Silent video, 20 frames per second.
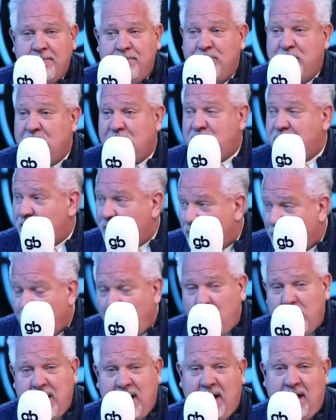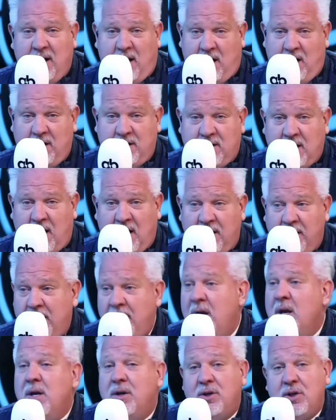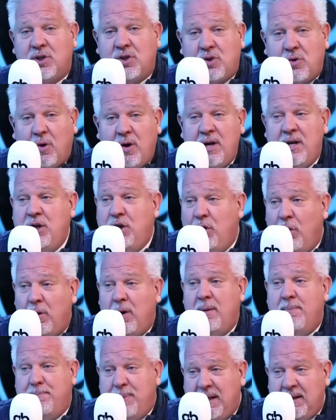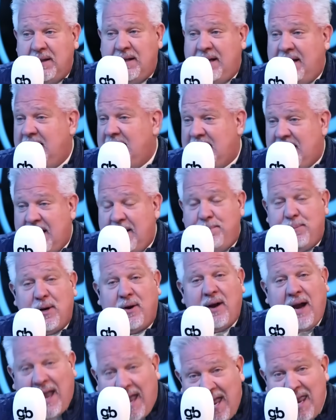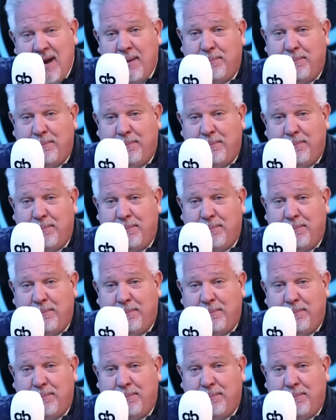destroying our dollar, destroying your ability to keep your head